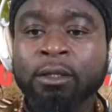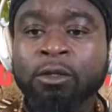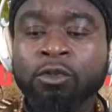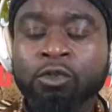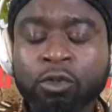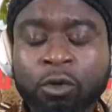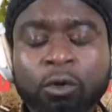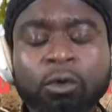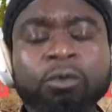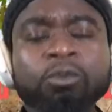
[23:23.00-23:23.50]

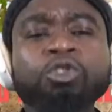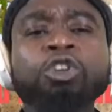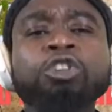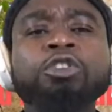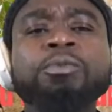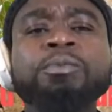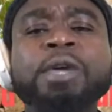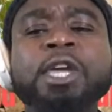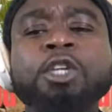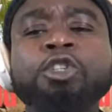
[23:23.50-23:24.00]
So
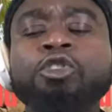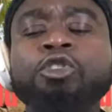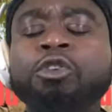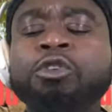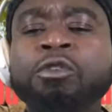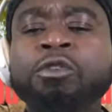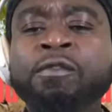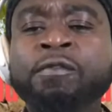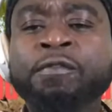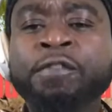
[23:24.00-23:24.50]
just make sure
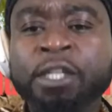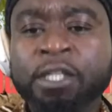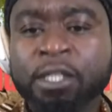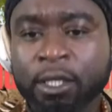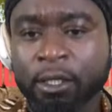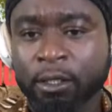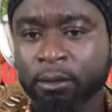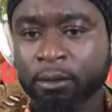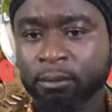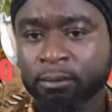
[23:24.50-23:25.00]
you
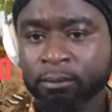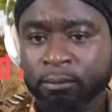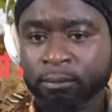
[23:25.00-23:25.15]
visit,